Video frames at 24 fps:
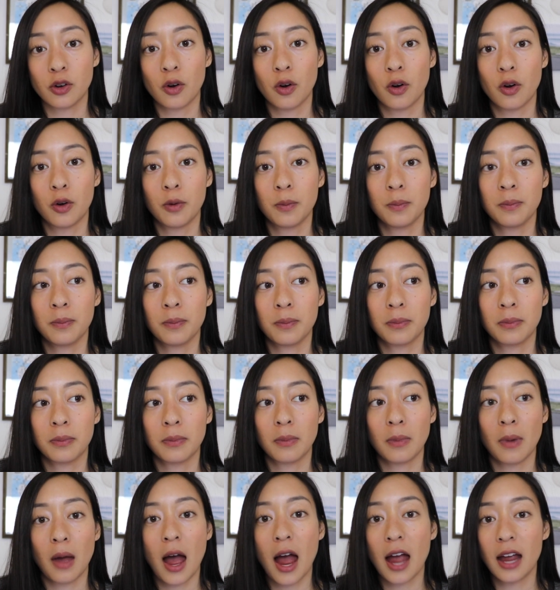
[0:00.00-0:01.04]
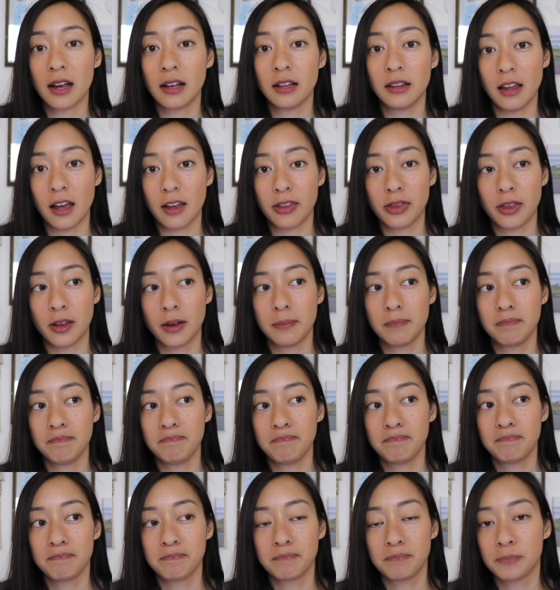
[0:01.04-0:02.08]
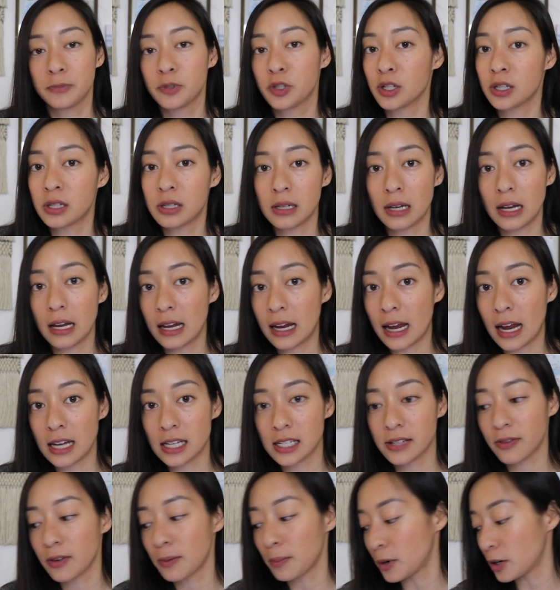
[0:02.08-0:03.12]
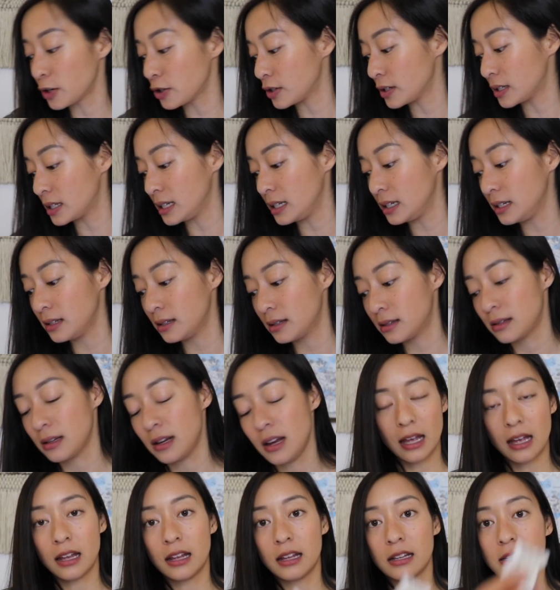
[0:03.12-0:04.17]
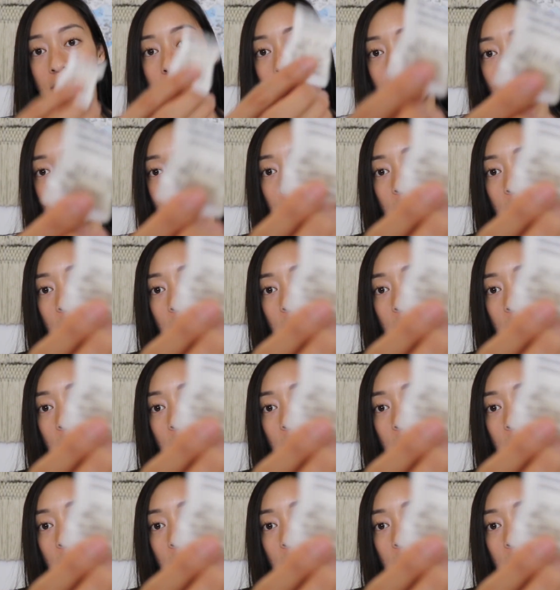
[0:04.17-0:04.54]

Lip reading: home, I collect them just in case of emergencies. Silica